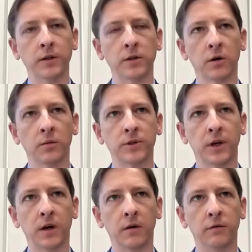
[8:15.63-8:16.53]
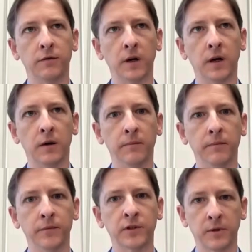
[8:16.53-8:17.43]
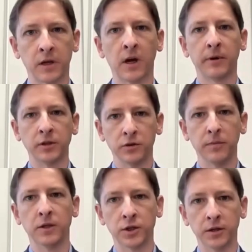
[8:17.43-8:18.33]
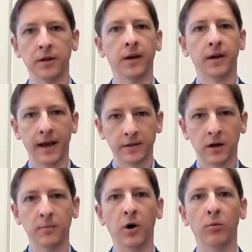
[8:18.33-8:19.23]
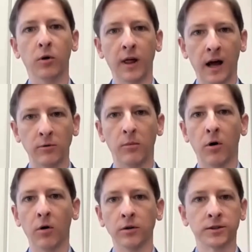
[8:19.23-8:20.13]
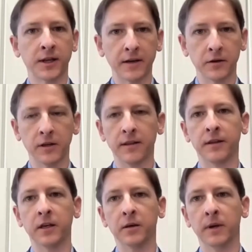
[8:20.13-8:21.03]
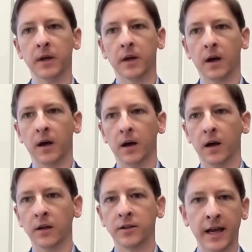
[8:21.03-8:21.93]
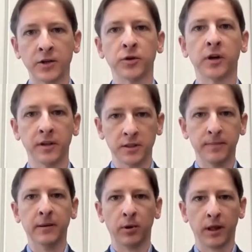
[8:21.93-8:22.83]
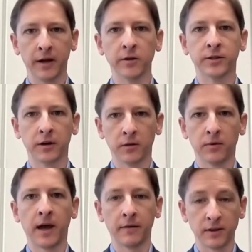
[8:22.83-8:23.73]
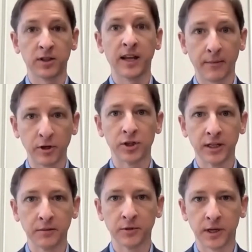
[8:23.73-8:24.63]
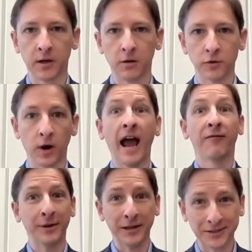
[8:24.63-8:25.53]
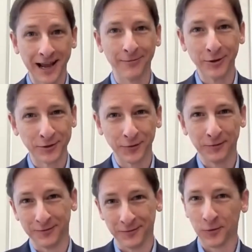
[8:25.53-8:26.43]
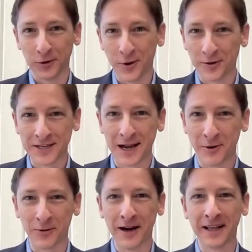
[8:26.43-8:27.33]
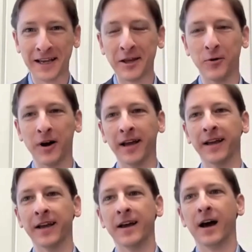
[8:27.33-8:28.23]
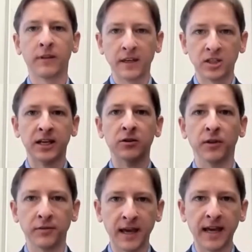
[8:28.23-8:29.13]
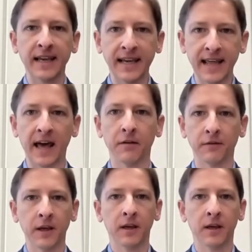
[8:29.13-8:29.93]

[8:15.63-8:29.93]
in terms of some of the companies you mentioned, ExxonMobil, Albemarle, Standard Lithium, Tetra, these big players that are kind of establishing themselves or have been established for a long time already anyway, what have they signaled that they need out of